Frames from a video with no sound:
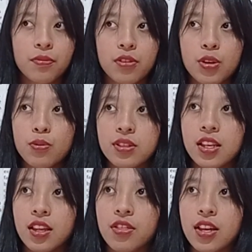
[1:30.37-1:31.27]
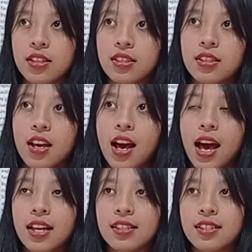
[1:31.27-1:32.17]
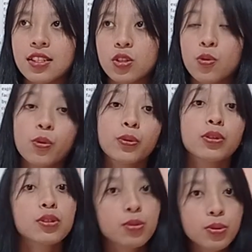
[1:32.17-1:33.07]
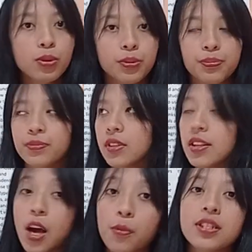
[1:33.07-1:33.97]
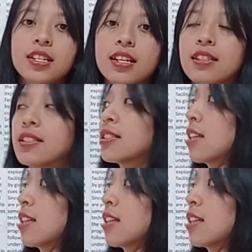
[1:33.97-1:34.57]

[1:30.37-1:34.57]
using this as a school tool nowadays.